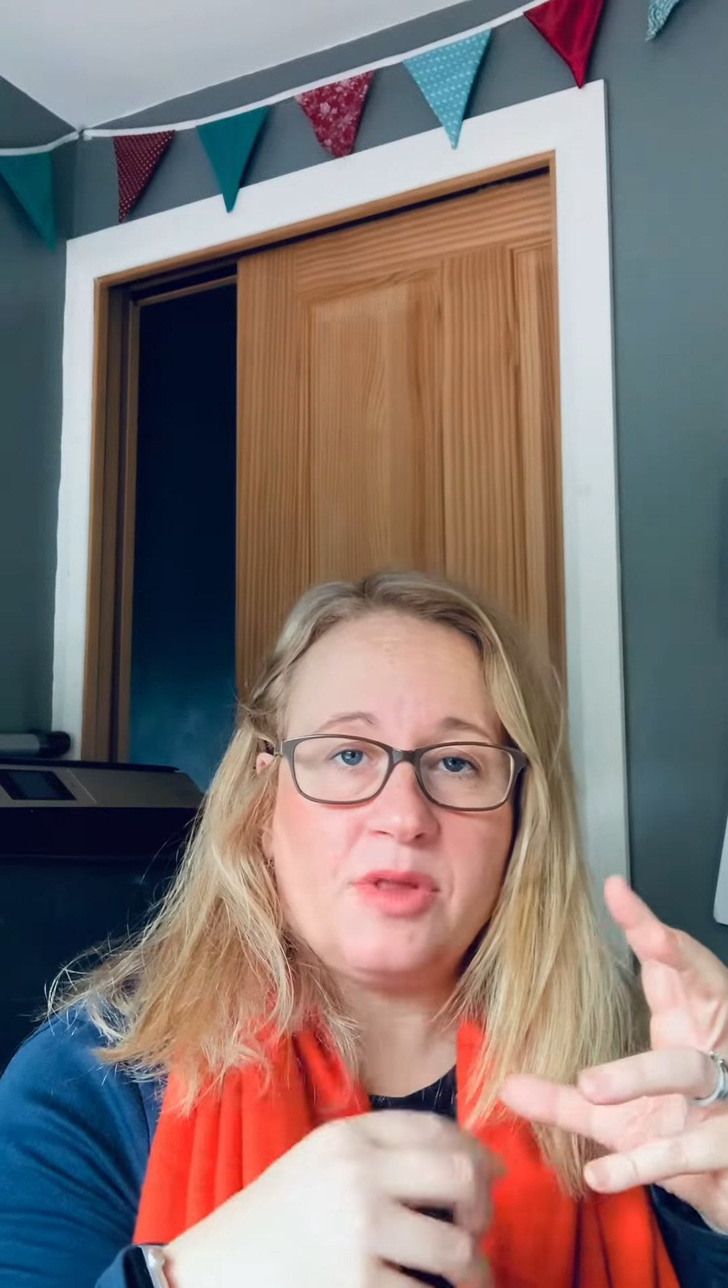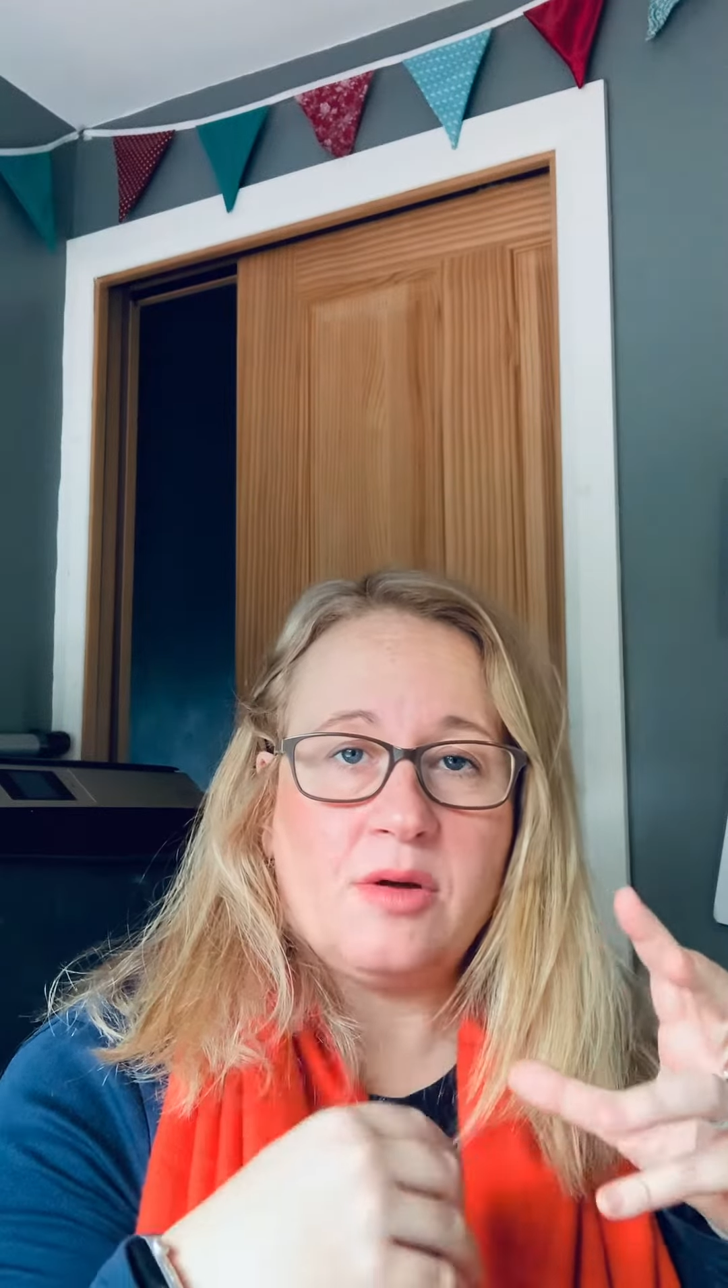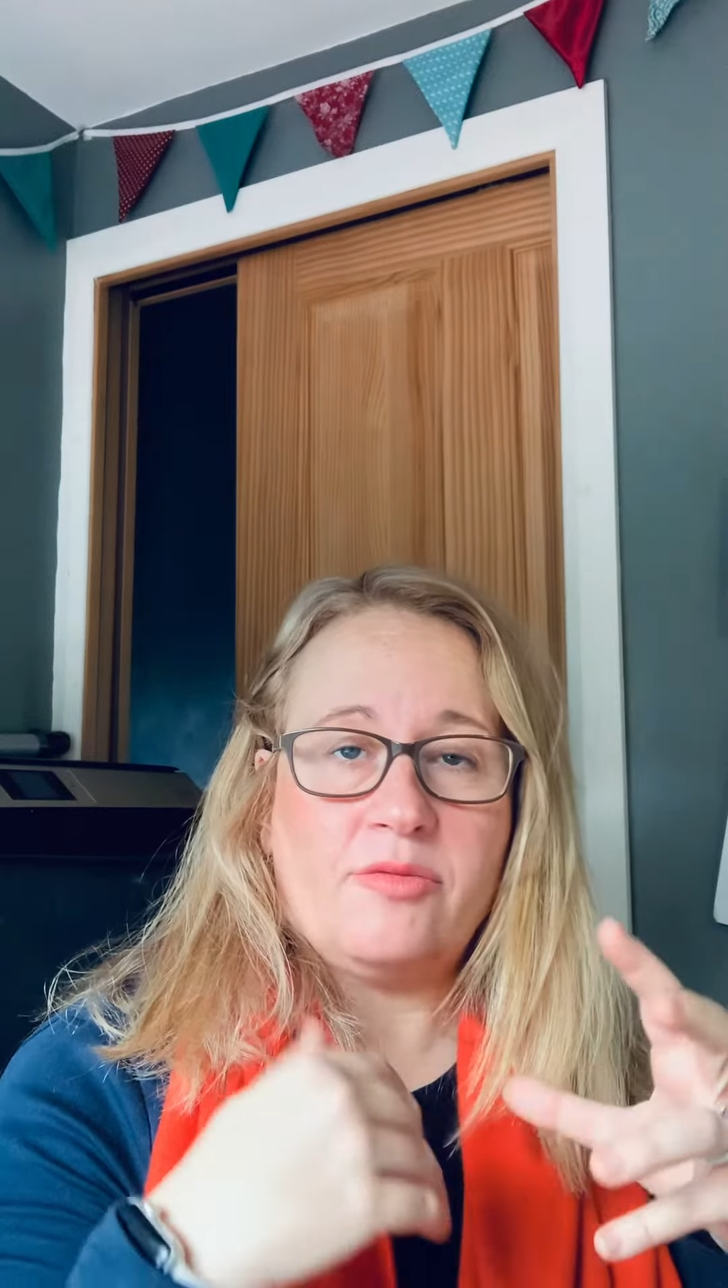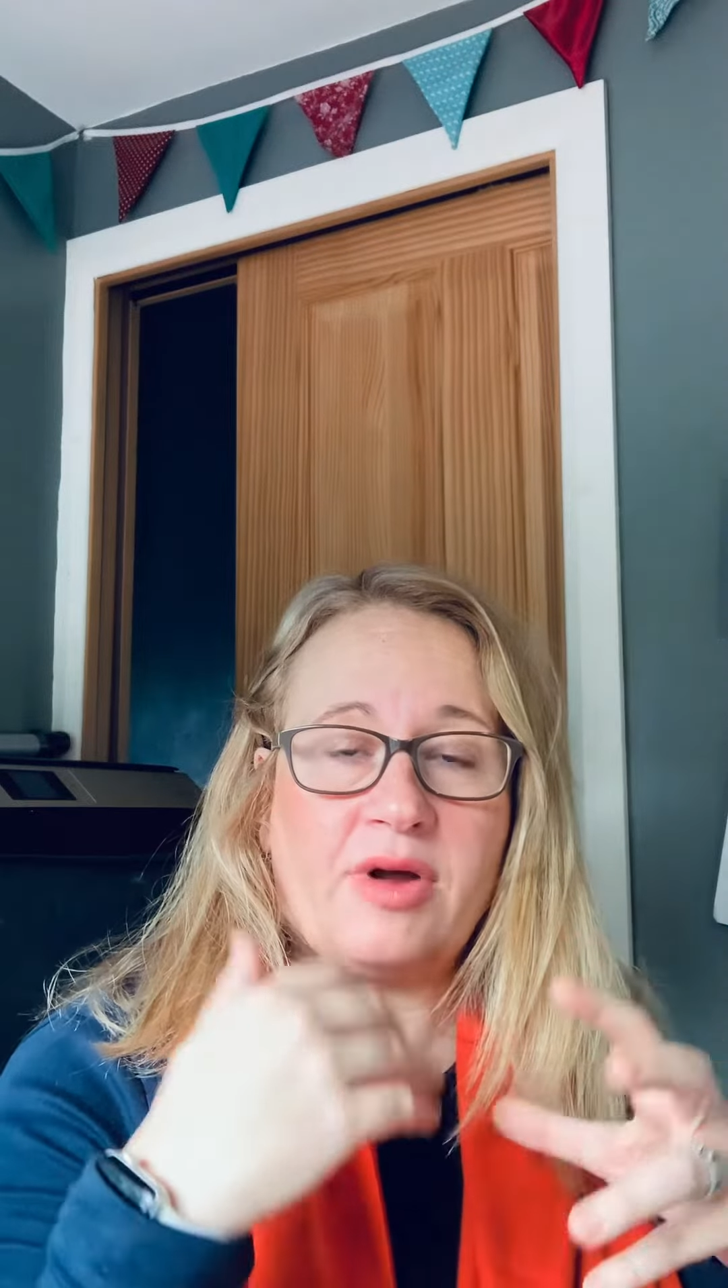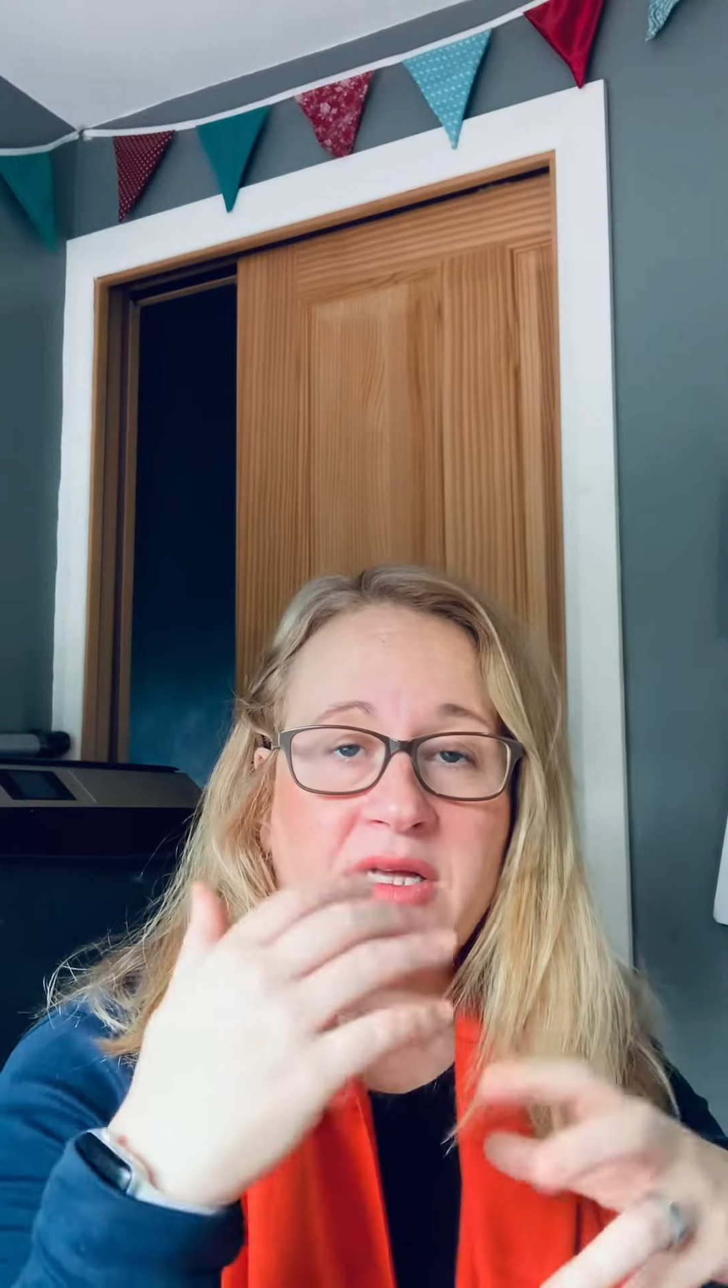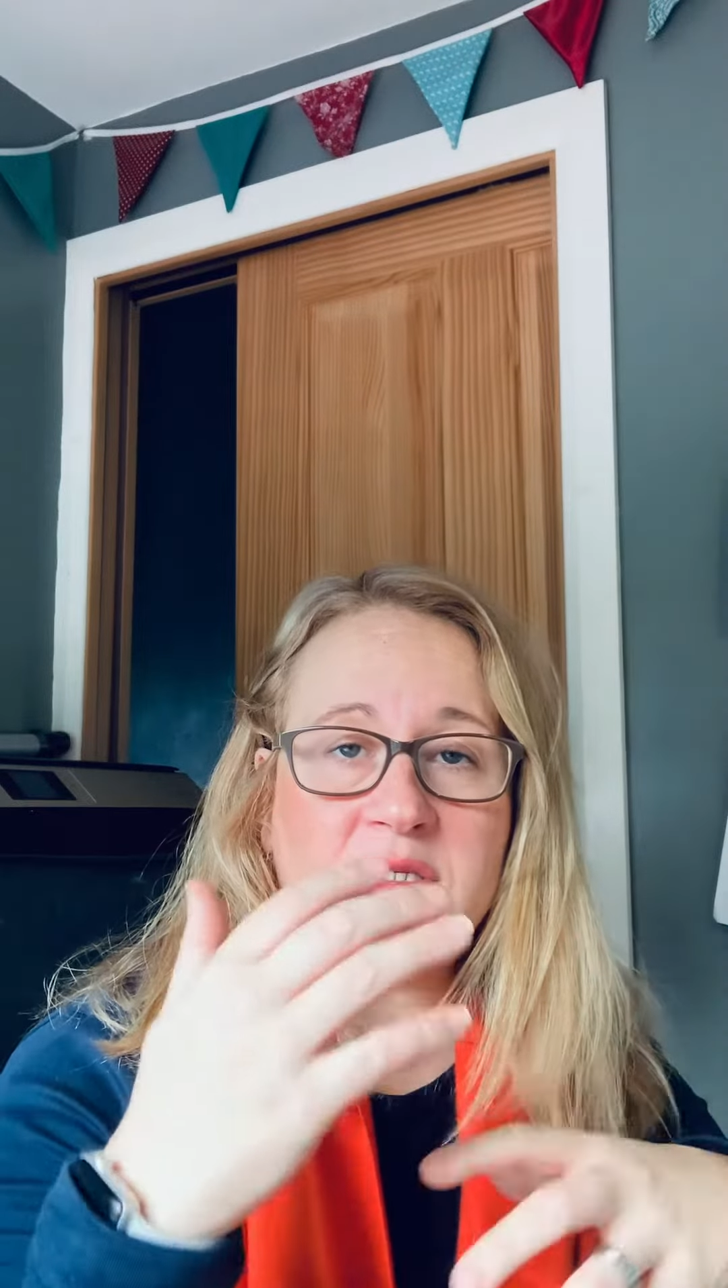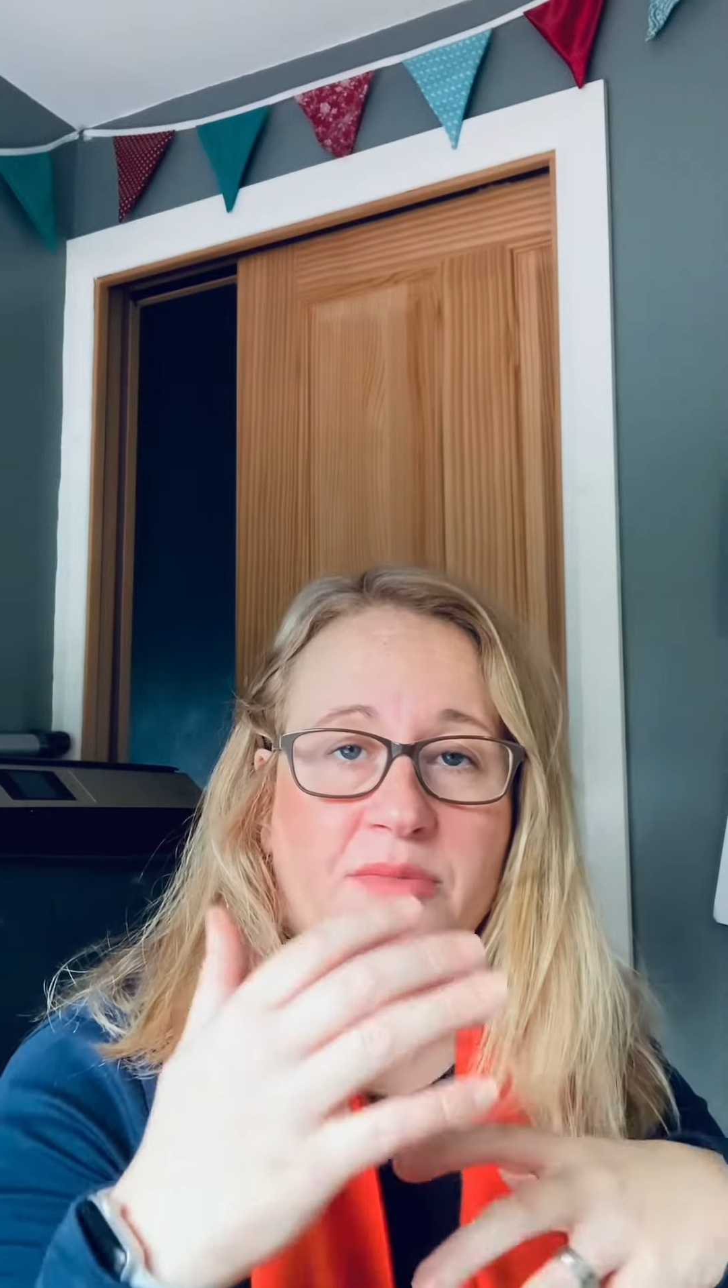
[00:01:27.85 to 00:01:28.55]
raise the